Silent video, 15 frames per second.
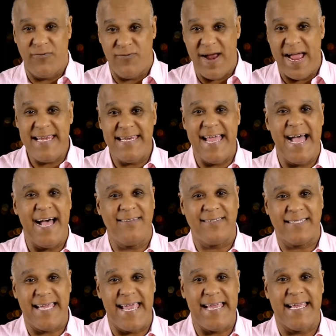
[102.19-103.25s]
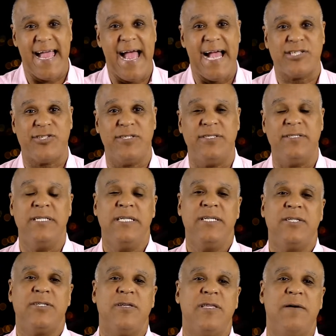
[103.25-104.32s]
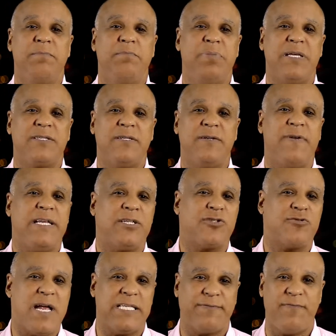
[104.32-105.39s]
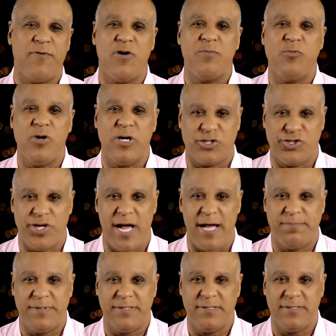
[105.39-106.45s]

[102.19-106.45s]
right now, take action to the BIZNOVATOR Transform Workshop.